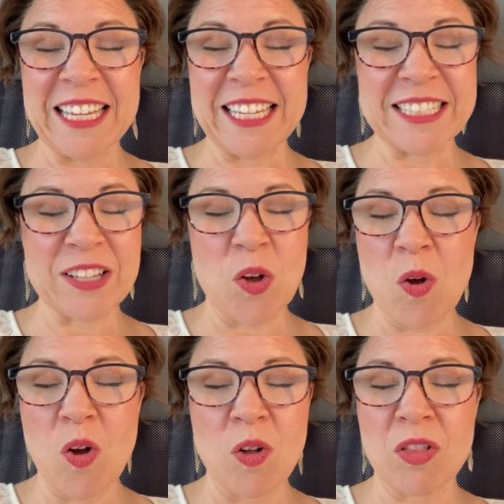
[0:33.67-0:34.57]
is a
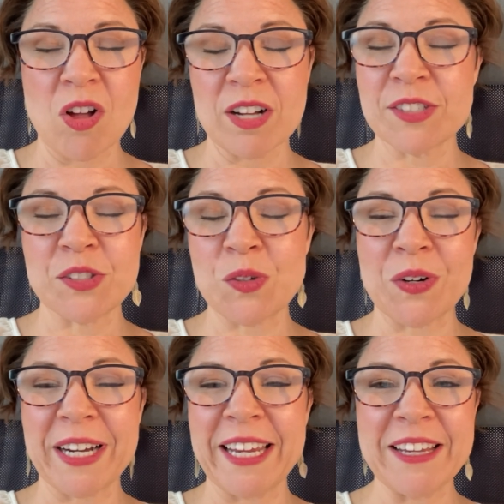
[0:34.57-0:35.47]
whole long
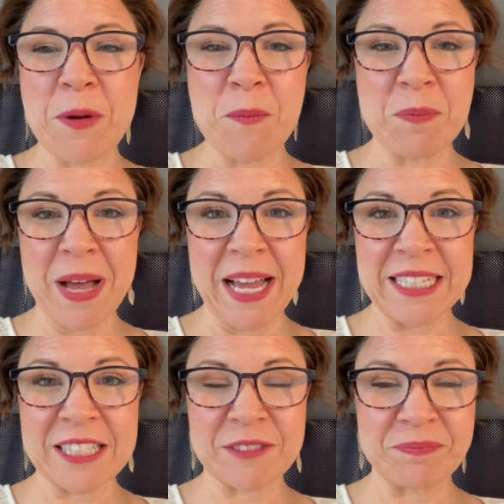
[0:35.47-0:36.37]
story,
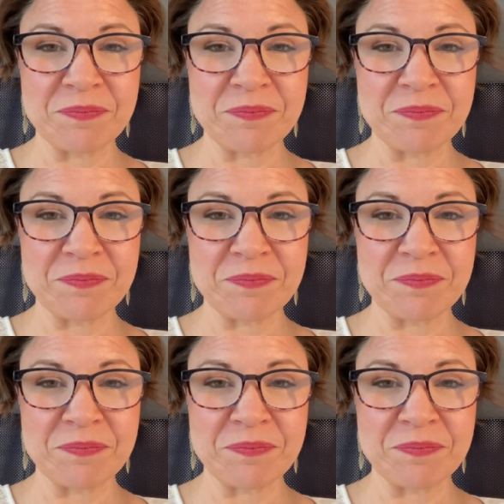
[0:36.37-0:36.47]
but